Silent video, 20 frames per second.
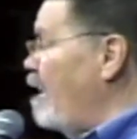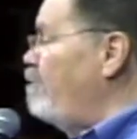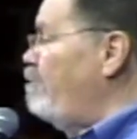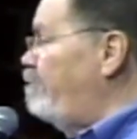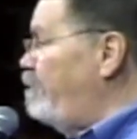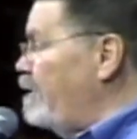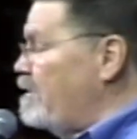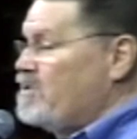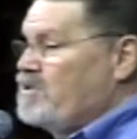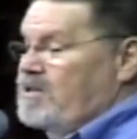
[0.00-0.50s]
up,
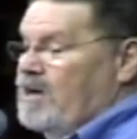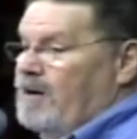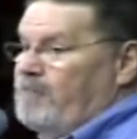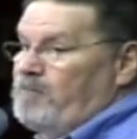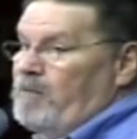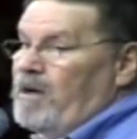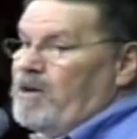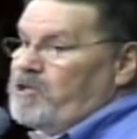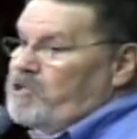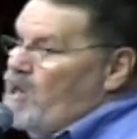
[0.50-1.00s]
fixed up,
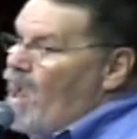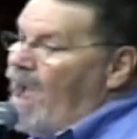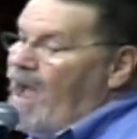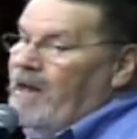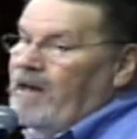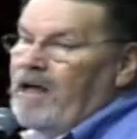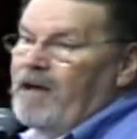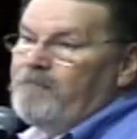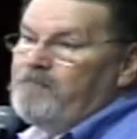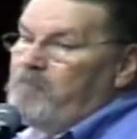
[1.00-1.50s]

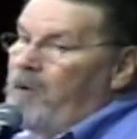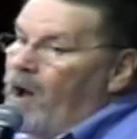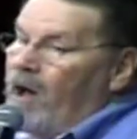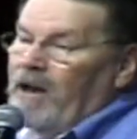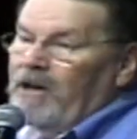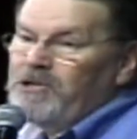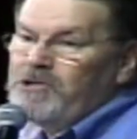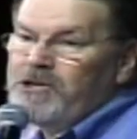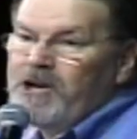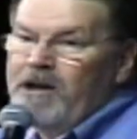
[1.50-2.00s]
shined up,
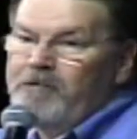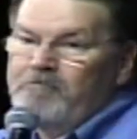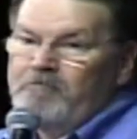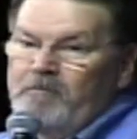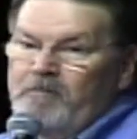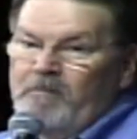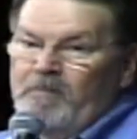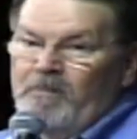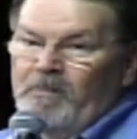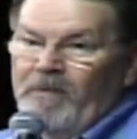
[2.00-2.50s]
polished up.
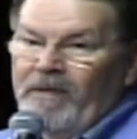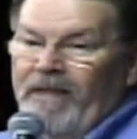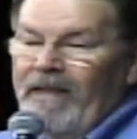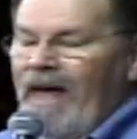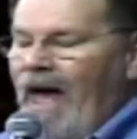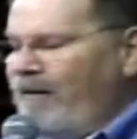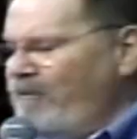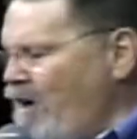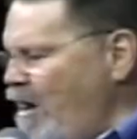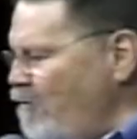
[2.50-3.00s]

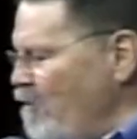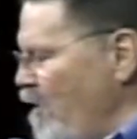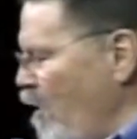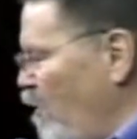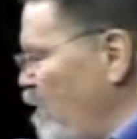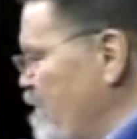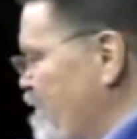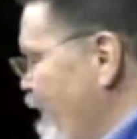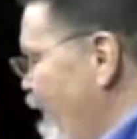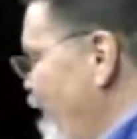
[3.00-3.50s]
Have you ever
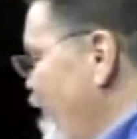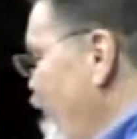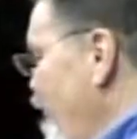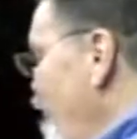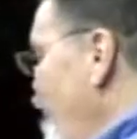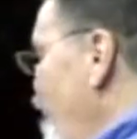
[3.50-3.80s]
noticed that?